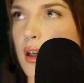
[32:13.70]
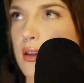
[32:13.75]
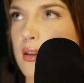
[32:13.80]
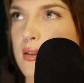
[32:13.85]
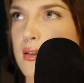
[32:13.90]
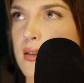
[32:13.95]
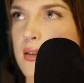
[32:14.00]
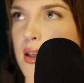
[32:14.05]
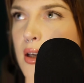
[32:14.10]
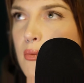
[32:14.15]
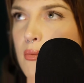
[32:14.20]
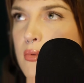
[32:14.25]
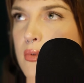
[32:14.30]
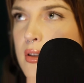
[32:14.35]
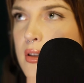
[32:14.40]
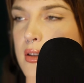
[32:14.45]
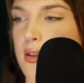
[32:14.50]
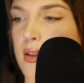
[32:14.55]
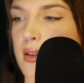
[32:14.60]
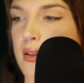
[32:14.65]

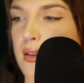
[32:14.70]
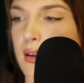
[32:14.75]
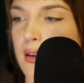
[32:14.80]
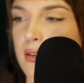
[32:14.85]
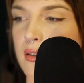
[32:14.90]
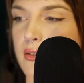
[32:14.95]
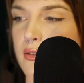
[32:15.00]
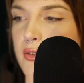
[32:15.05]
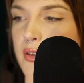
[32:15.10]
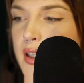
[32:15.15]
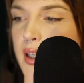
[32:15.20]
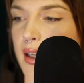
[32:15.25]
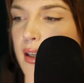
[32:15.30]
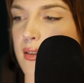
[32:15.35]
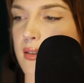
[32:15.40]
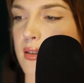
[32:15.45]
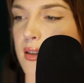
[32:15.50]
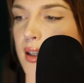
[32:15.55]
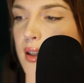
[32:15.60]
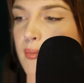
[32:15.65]
sound and style for
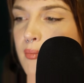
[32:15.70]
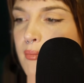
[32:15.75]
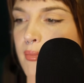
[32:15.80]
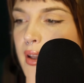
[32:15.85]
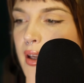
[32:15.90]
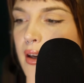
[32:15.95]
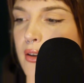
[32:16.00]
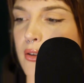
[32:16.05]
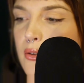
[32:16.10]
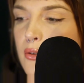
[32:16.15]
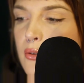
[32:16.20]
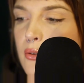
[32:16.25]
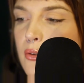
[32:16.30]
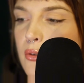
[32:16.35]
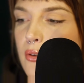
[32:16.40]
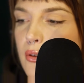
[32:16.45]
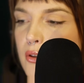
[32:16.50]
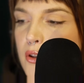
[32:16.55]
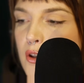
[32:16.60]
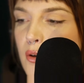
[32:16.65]
next time that I
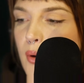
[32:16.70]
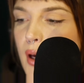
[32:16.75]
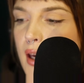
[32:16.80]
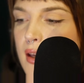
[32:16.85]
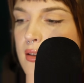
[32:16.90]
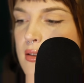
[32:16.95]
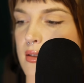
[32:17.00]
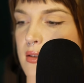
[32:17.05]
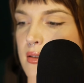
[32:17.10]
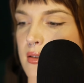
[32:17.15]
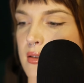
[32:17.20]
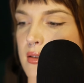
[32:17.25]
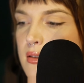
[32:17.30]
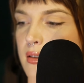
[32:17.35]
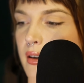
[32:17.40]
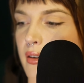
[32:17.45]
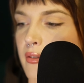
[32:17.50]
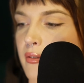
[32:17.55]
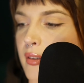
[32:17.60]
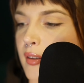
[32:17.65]
do US
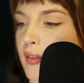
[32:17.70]
stuff.